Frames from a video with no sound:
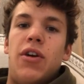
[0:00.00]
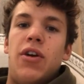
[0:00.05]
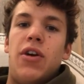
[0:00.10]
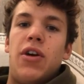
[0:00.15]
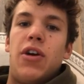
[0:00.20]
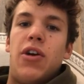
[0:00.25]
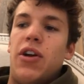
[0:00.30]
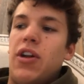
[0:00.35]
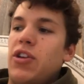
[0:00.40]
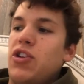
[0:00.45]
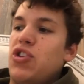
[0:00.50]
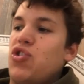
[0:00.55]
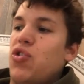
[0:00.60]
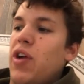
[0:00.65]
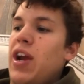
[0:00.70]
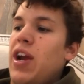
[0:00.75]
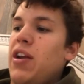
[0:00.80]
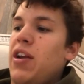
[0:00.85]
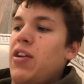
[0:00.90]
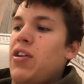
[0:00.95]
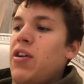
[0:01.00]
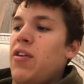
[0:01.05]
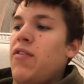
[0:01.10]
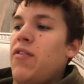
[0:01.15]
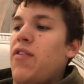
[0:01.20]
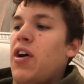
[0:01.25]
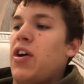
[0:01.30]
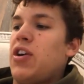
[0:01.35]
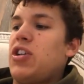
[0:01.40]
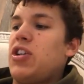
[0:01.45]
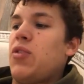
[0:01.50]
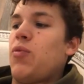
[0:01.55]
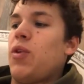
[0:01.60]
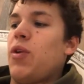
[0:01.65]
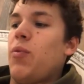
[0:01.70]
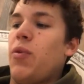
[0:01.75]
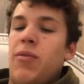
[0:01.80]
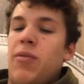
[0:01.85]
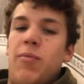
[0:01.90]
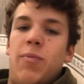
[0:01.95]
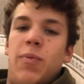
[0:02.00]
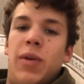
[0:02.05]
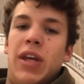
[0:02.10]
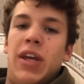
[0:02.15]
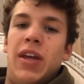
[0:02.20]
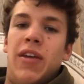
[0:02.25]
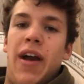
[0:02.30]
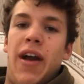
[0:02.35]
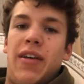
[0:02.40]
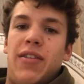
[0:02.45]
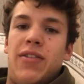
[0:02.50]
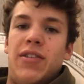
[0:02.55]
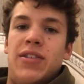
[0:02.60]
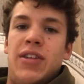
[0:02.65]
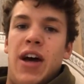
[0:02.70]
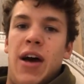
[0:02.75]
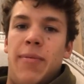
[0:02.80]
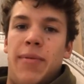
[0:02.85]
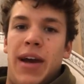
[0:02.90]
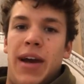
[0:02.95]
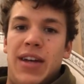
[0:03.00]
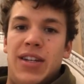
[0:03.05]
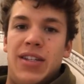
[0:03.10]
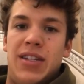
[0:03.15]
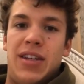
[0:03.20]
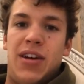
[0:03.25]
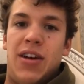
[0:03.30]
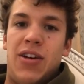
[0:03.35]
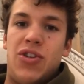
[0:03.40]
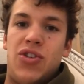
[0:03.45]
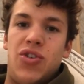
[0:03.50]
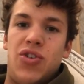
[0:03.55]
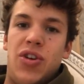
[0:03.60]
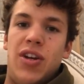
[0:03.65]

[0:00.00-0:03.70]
couldn't train and couldn't function, we wouldn't be like the top guys in the country.